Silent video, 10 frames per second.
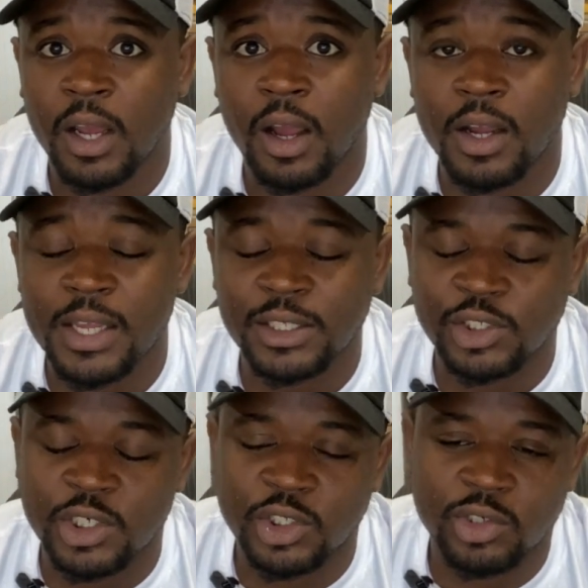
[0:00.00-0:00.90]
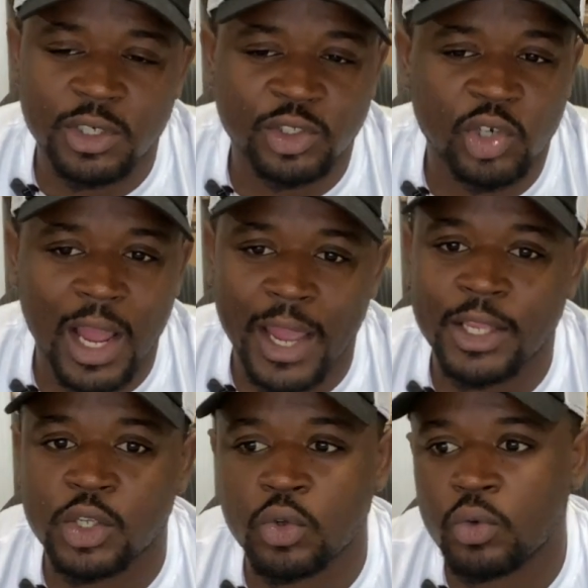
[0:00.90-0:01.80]
Uh, and just tr-
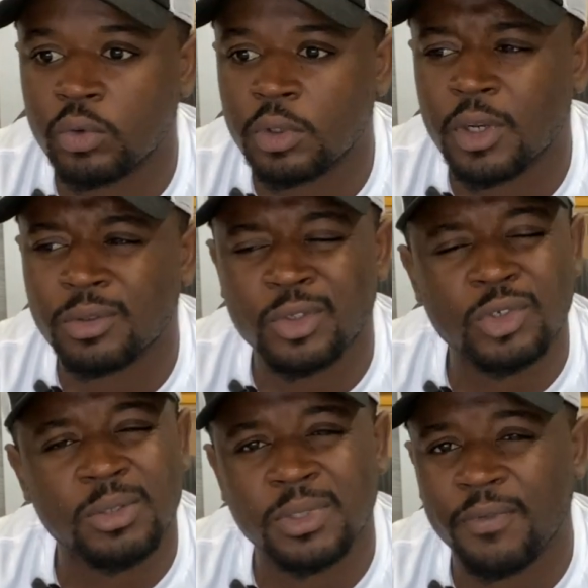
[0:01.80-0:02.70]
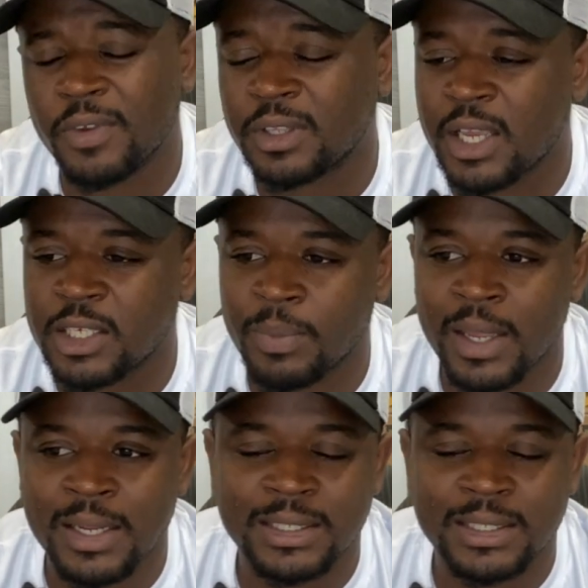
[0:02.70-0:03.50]
try to, you know, do some different things, man.